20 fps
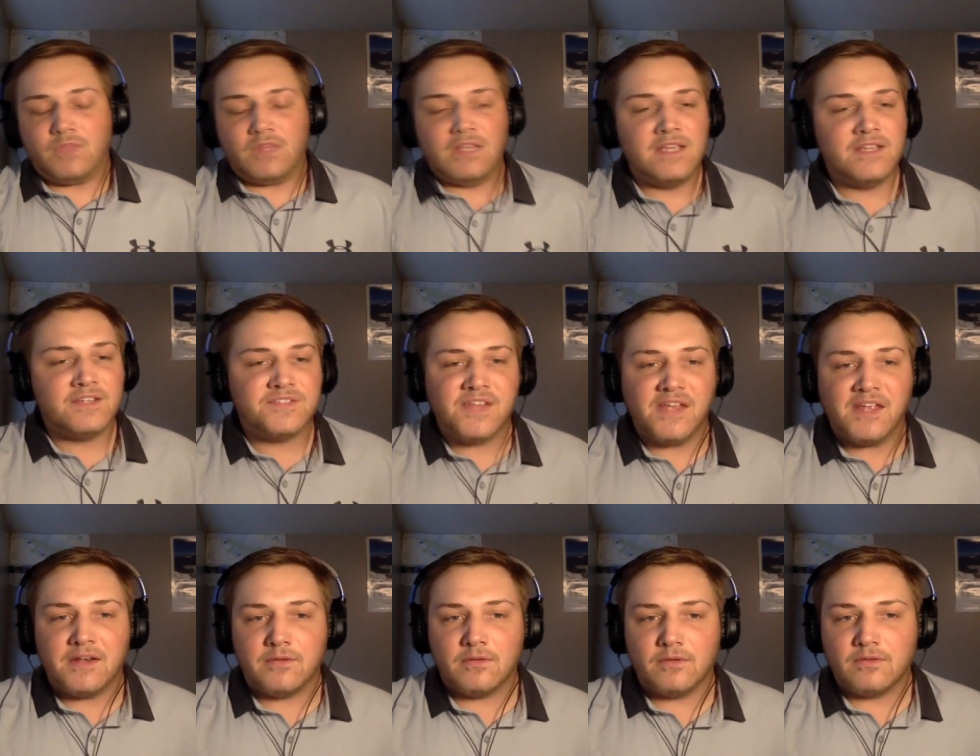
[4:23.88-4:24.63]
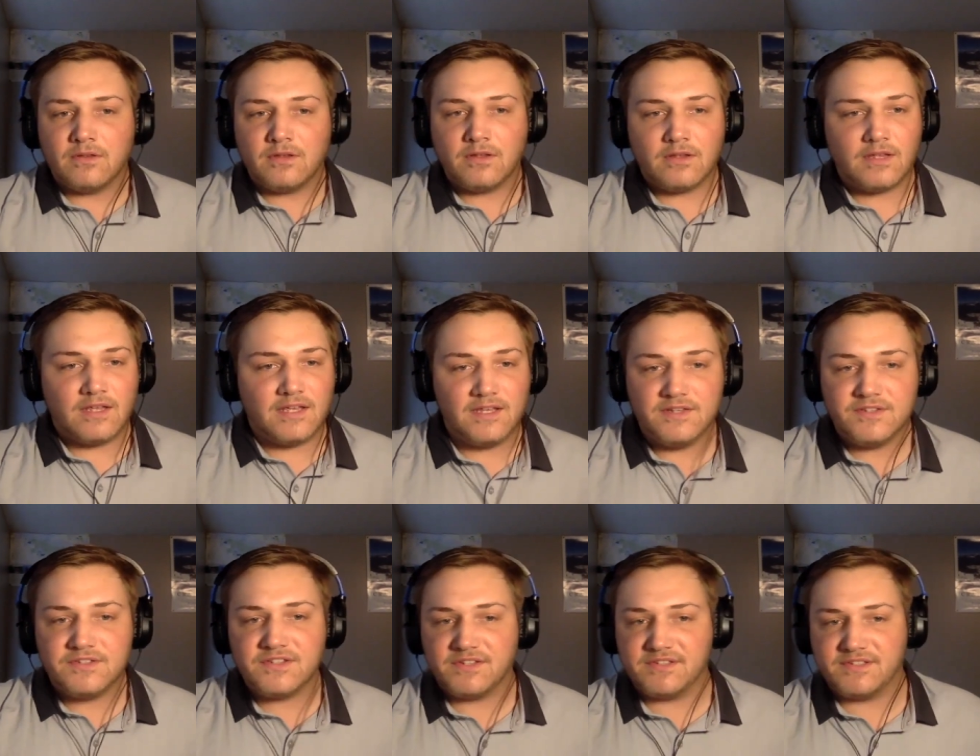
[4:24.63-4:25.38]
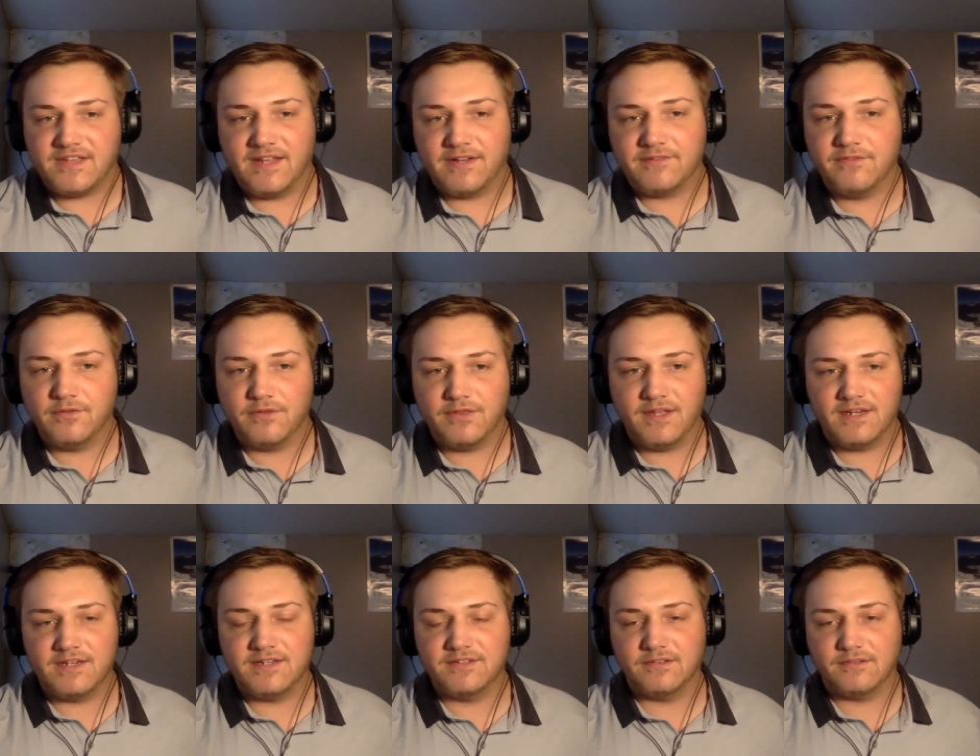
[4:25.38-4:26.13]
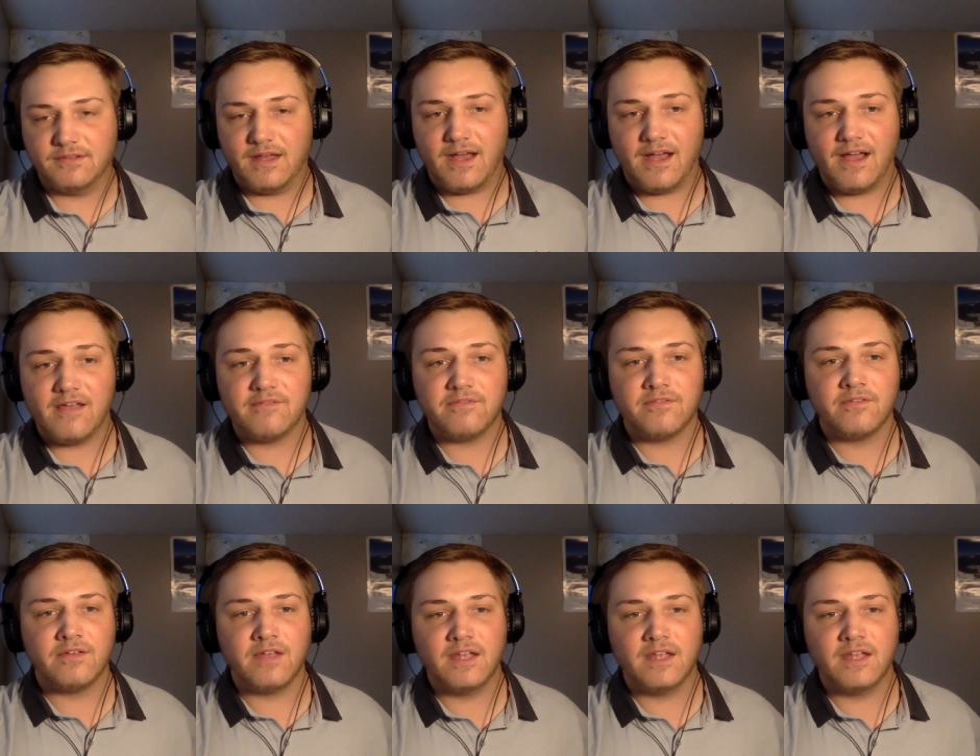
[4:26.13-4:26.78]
He said he's just thankful that he's alive